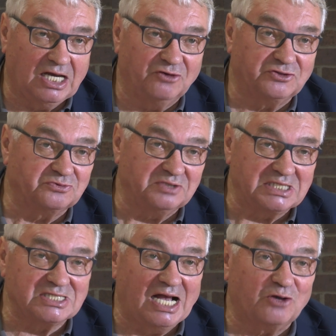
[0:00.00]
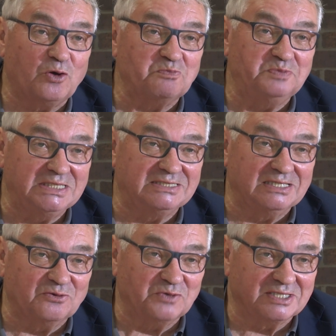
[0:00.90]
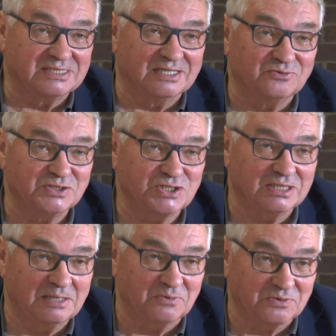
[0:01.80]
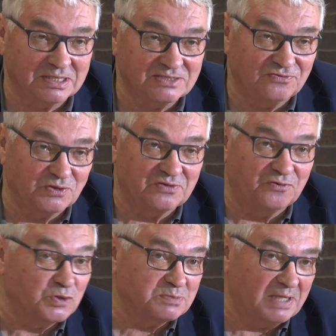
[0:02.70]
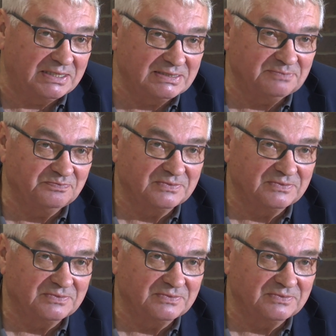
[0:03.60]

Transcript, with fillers: Now the Greens are competing with the Christian Democrats for the first place.